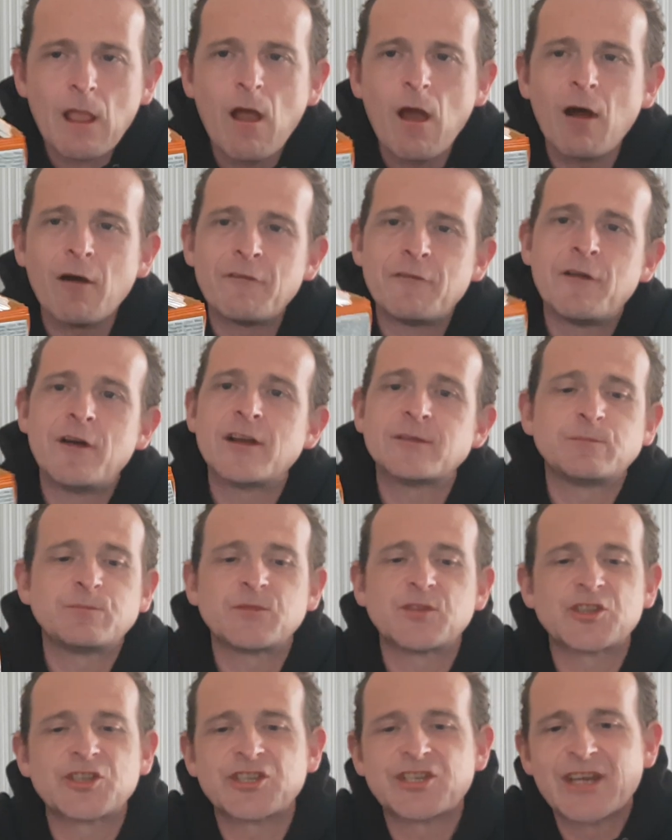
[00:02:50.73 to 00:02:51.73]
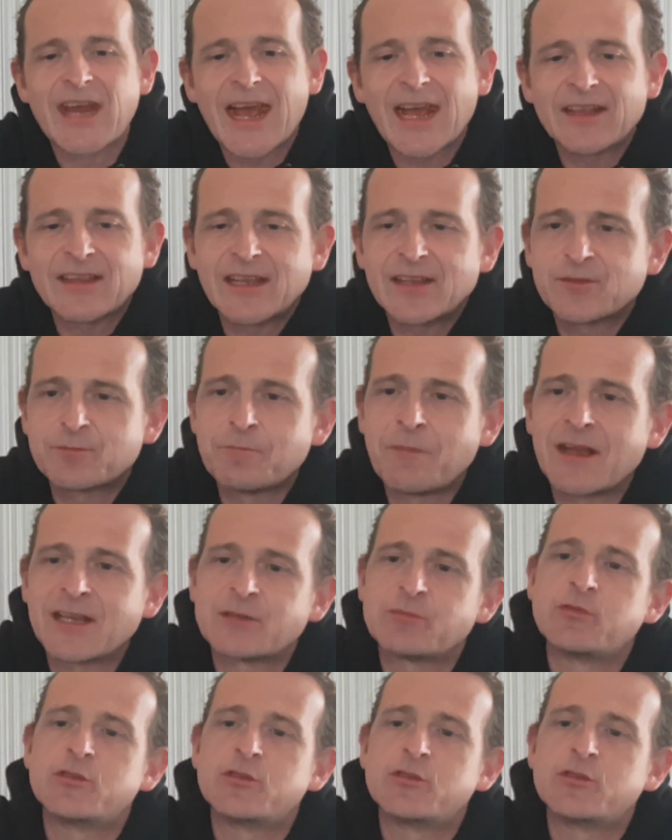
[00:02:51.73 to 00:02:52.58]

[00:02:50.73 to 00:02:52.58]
Off a snack that's mass